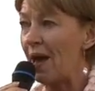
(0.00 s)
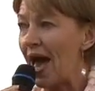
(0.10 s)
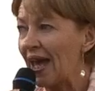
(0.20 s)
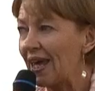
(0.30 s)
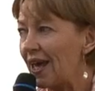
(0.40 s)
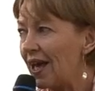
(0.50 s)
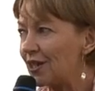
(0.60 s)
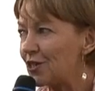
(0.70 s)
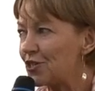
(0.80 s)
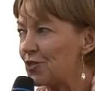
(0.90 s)
back
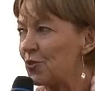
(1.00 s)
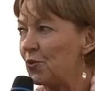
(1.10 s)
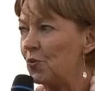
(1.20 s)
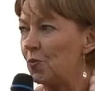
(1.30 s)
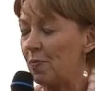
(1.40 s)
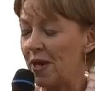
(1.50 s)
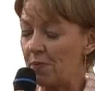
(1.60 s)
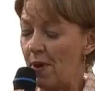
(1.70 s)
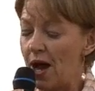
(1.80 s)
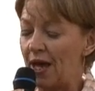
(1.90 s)
to
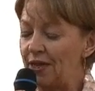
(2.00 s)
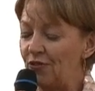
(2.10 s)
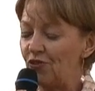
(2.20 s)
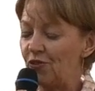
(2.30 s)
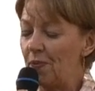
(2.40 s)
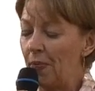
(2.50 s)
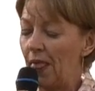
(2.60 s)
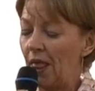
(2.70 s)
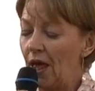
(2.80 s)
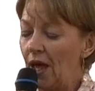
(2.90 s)
Pink Pines,
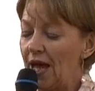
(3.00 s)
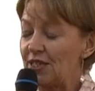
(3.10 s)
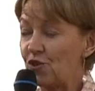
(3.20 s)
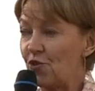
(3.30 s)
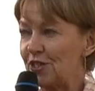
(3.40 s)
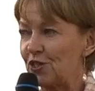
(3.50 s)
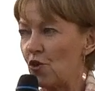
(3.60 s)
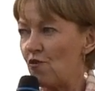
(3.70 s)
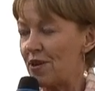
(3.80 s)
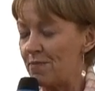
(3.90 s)
as Chris has
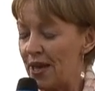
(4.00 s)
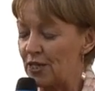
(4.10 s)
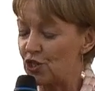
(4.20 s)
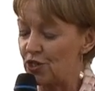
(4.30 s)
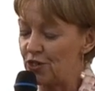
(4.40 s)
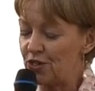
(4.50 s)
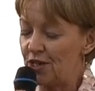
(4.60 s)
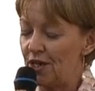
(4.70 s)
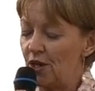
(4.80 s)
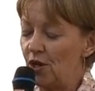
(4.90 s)
already
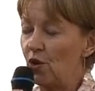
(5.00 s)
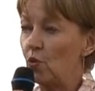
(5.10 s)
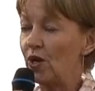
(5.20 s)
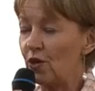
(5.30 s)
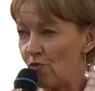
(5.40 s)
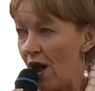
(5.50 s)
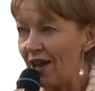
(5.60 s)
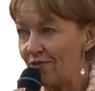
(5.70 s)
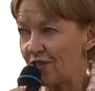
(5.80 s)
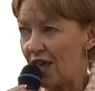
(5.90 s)
mentioned, we
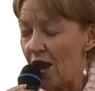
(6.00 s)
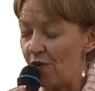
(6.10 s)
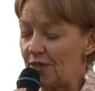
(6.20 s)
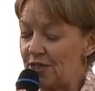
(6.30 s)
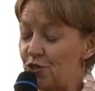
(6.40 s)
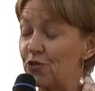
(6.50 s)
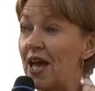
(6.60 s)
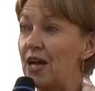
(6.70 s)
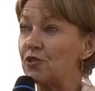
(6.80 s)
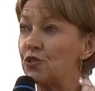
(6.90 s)
arrived there in
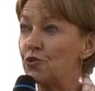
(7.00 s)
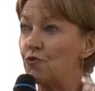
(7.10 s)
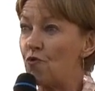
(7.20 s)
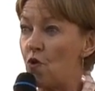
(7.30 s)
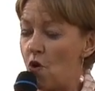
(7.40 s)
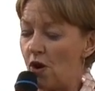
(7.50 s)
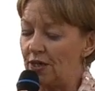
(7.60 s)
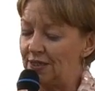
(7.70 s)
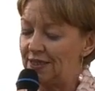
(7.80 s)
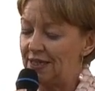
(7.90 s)

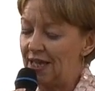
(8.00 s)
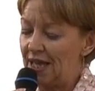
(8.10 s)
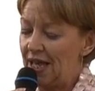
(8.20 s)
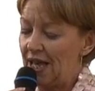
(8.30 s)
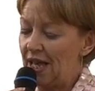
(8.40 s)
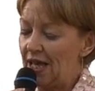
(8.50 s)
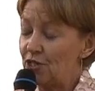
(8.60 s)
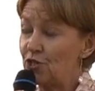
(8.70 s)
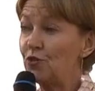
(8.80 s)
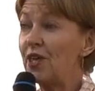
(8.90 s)
2004,
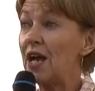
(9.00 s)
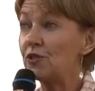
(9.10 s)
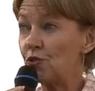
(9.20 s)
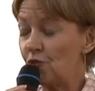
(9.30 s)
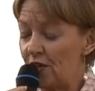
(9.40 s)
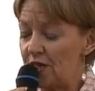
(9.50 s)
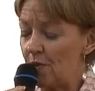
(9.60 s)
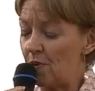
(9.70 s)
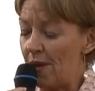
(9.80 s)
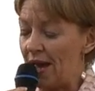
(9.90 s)
2,000 feet
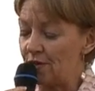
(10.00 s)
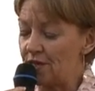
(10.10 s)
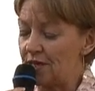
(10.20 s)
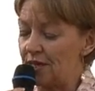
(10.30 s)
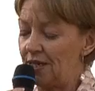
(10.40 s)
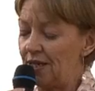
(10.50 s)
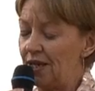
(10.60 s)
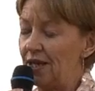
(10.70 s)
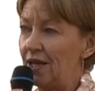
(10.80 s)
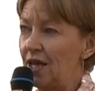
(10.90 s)
up a mountain
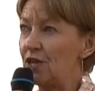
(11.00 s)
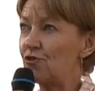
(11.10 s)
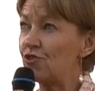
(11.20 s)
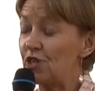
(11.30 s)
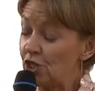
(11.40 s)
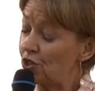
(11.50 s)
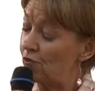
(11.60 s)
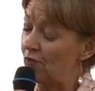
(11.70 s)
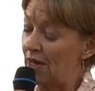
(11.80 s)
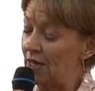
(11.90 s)
in a
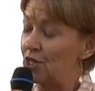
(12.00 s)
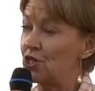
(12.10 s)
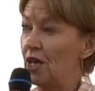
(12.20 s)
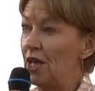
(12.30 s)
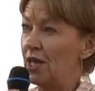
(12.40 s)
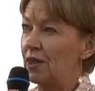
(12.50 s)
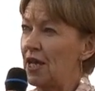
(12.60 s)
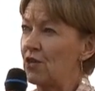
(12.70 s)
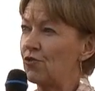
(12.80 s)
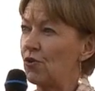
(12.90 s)
traditional village
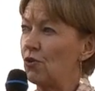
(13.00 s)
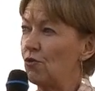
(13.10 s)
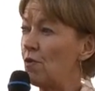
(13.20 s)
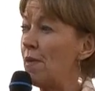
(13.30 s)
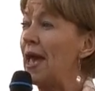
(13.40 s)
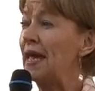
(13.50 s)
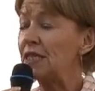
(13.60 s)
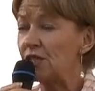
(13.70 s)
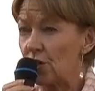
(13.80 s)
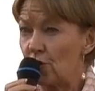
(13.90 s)
that
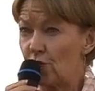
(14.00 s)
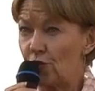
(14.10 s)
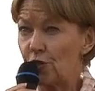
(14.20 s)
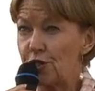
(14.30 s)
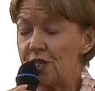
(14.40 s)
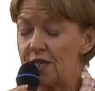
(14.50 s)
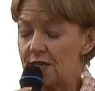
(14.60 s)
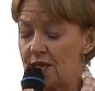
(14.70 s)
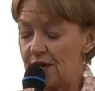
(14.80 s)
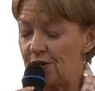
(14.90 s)
remains 30
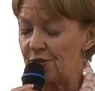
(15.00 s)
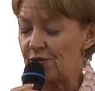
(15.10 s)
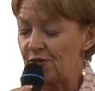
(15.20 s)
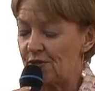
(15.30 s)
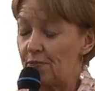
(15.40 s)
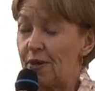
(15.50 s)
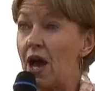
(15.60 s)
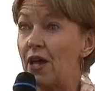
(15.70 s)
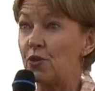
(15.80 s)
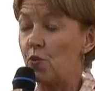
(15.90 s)
years
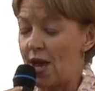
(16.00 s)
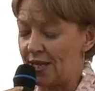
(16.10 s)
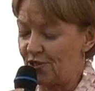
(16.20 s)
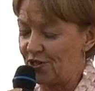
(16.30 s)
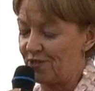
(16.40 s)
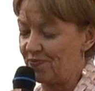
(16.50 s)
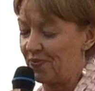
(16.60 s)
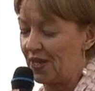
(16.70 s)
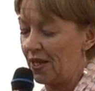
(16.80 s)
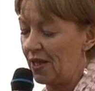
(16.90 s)
behind the West.
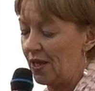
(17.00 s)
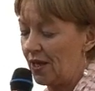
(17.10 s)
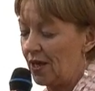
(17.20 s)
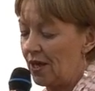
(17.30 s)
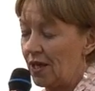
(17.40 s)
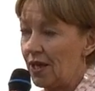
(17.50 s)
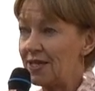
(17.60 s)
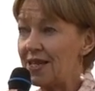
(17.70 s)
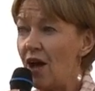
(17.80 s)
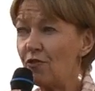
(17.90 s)

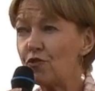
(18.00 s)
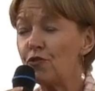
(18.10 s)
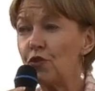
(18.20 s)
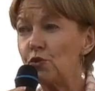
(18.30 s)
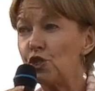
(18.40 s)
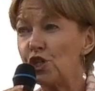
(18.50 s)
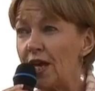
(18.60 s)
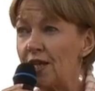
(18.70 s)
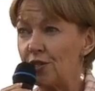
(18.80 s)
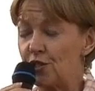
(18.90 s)
And after a few
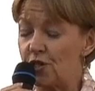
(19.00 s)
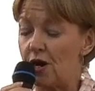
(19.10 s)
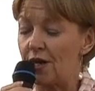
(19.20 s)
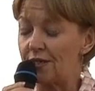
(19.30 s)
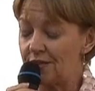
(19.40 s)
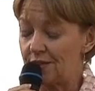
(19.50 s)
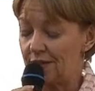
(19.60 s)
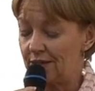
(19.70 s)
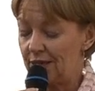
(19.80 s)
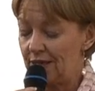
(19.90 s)
shaky
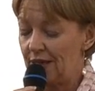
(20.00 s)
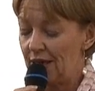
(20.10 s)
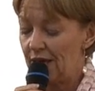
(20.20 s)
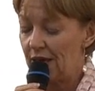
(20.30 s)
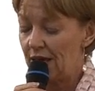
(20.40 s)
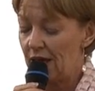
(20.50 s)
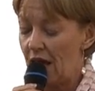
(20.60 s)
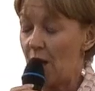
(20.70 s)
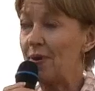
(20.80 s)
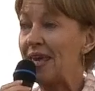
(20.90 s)
starts,
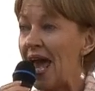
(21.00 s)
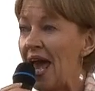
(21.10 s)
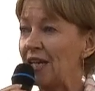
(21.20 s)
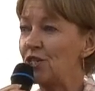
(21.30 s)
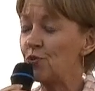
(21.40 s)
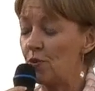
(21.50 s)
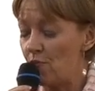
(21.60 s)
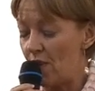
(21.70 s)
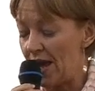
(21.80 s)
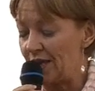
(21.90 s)
I began to
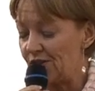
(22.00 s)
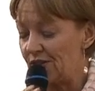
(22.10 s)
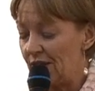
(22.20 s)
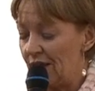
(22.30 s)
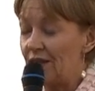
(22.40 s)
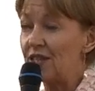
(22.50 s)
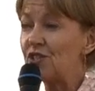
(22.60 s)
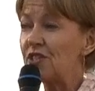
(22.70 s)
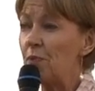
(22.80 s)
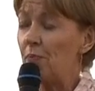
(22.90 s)
embrace the
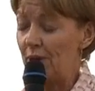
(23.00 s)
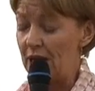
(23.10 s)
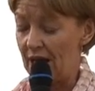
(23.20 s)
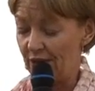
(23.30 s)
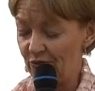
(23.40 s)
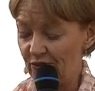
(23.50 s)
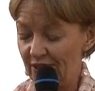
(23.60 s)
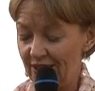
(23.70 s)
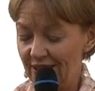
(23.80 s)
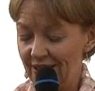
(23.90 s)
simple life,
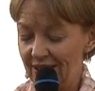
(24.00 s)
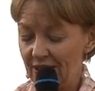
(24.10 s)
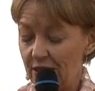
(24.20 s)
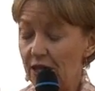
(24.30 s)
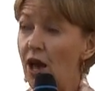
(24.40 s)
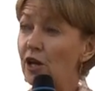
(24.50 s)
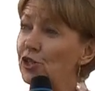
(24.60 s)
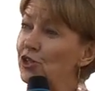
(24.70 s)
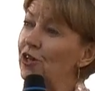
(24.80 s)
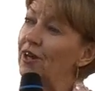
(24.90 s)
the
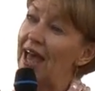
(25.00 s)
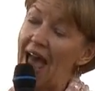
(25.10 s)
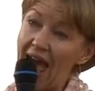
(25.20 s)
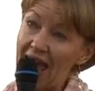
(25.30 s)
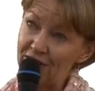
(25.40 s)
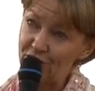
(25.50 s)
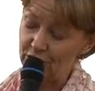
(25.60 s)
culture, and